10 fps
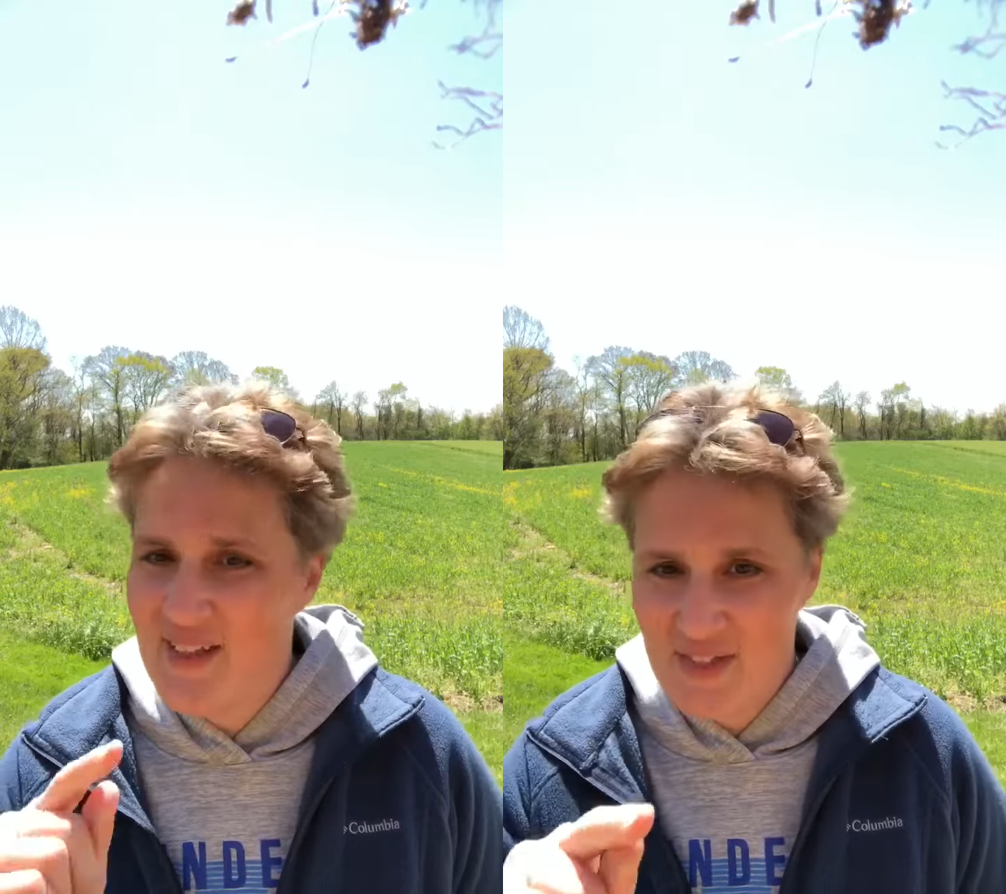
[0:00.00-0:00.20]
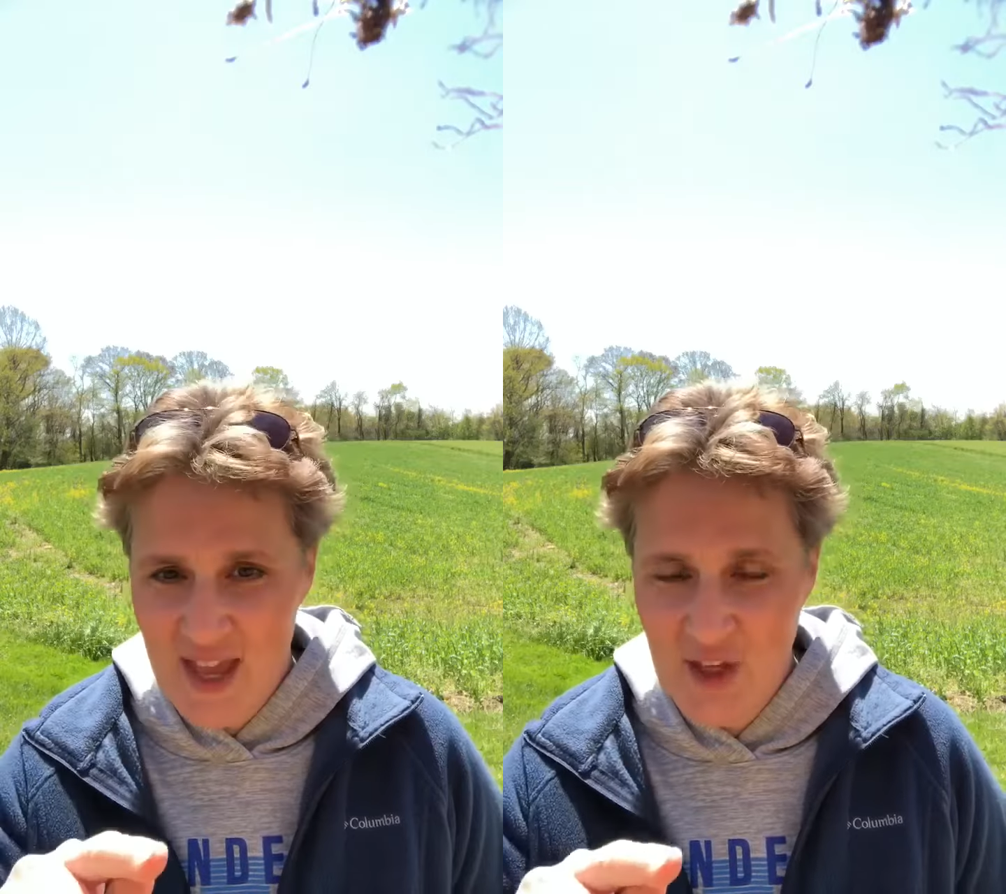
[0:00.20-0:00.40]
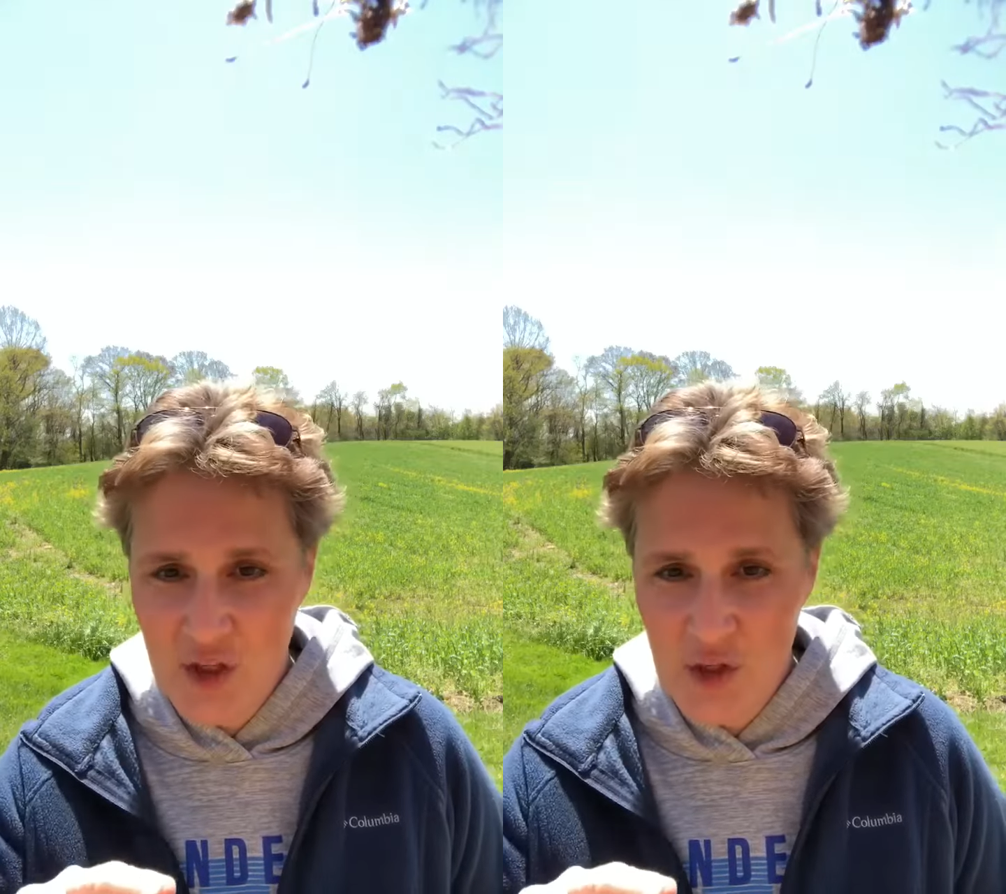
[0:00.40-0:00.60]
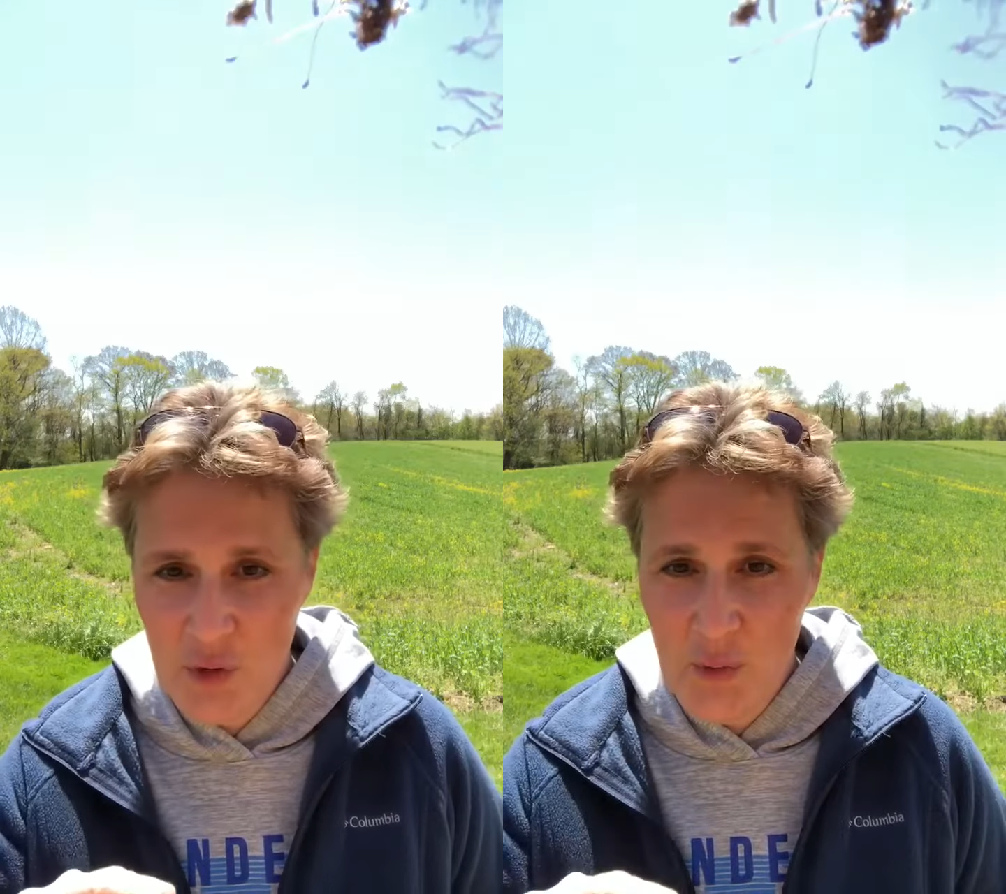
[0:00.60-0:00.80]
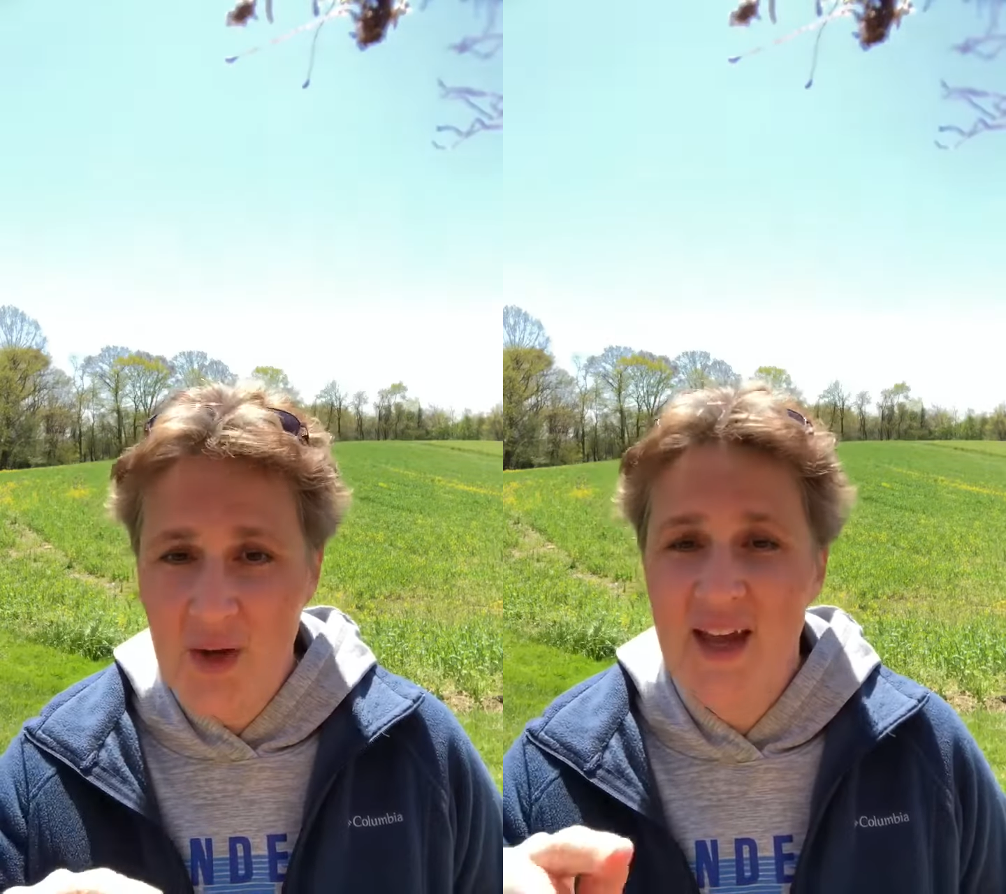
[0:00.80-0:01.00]
Thank
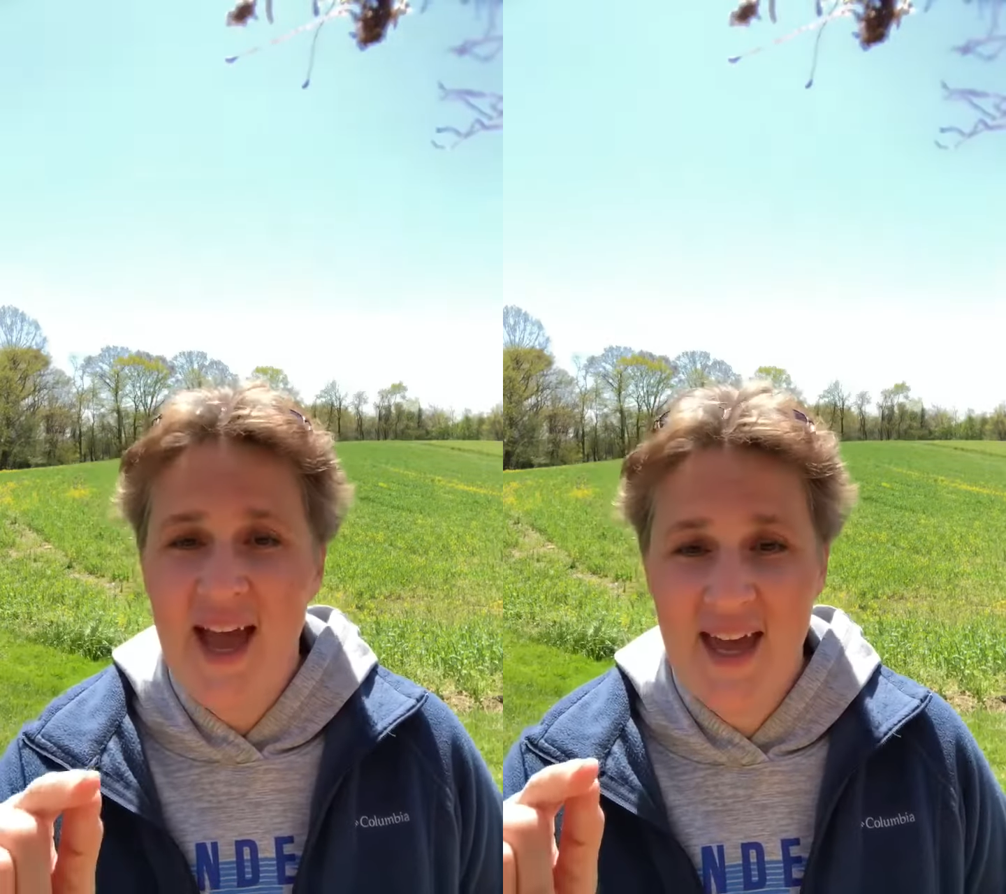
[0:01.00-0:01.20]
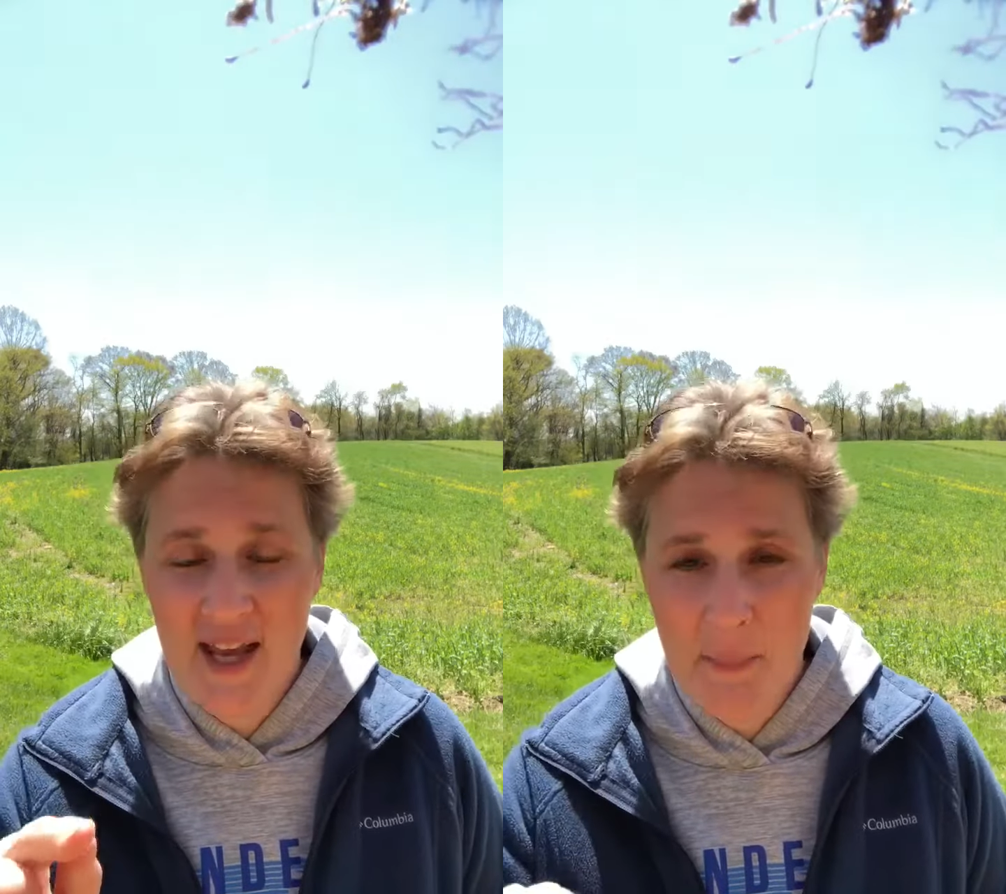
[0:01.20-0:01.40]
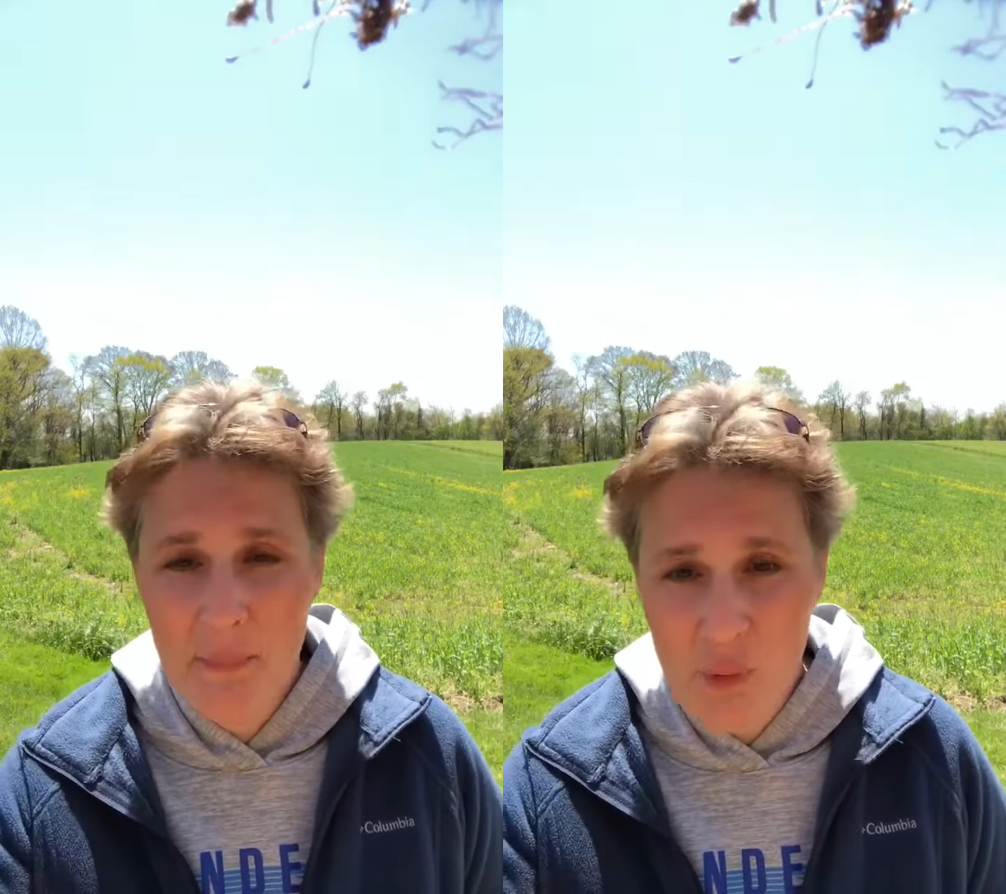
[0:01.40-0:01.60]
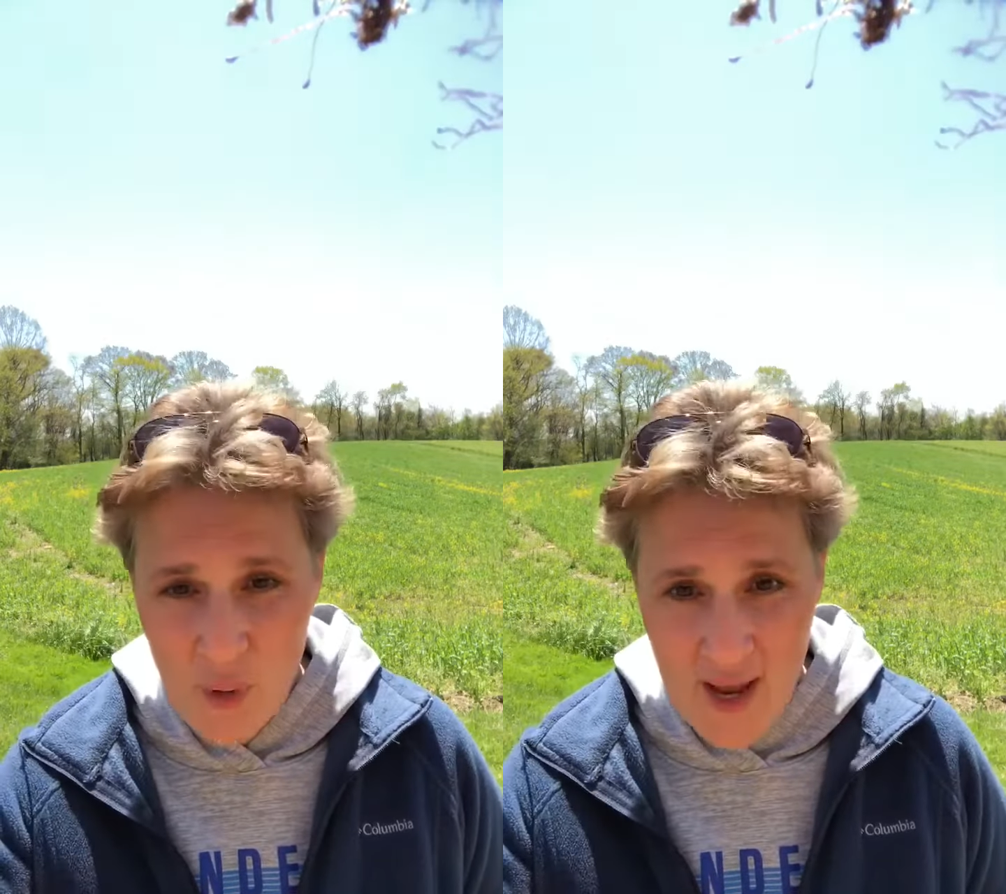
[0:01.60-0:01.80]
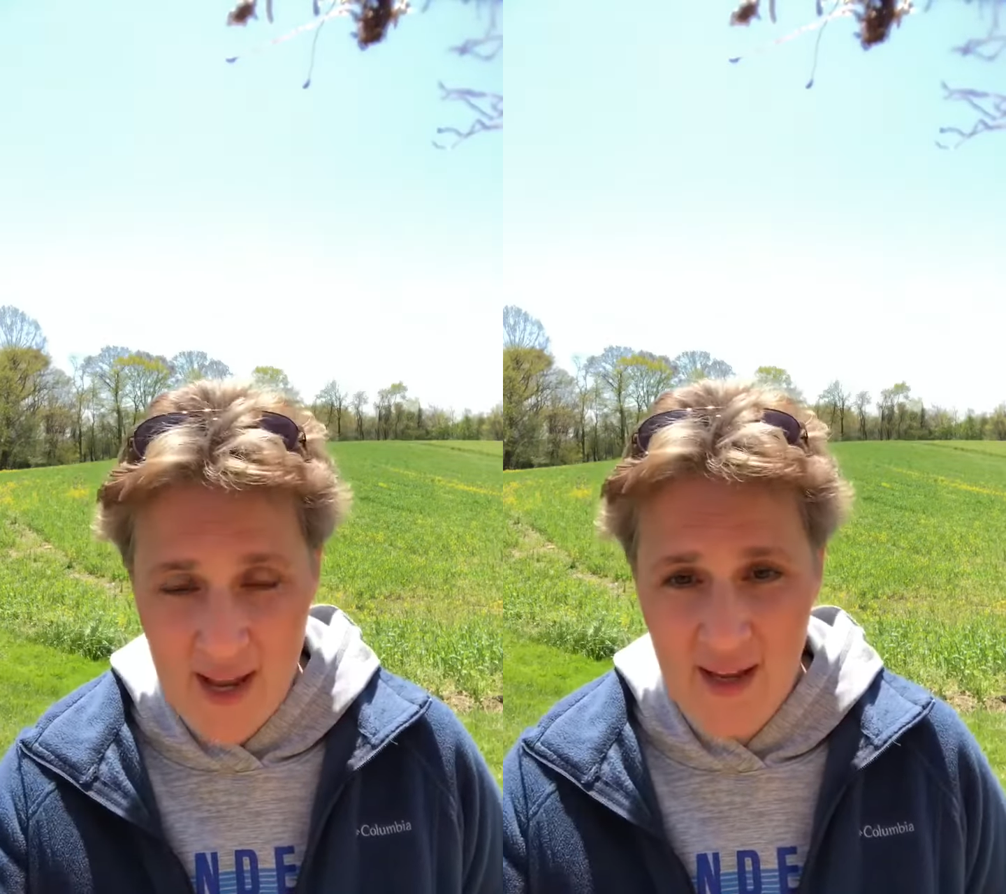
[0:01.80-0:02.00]
you, and I
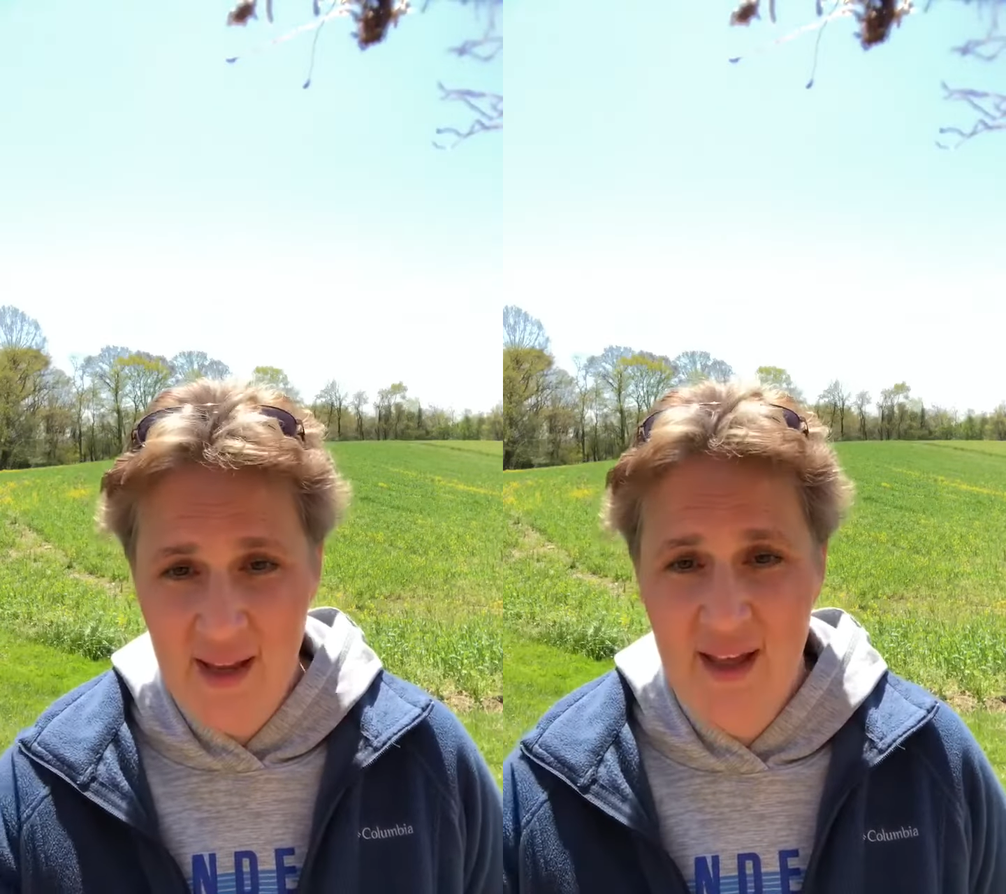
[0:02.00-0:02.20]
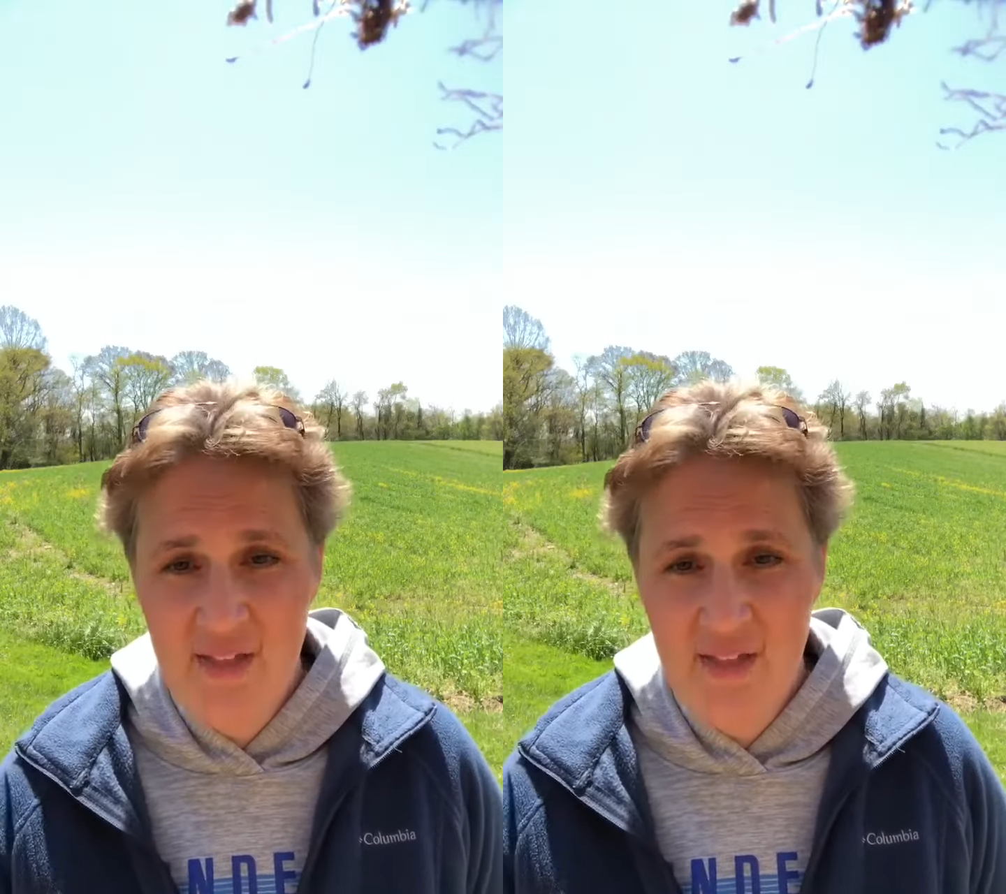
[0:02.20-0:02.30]
pray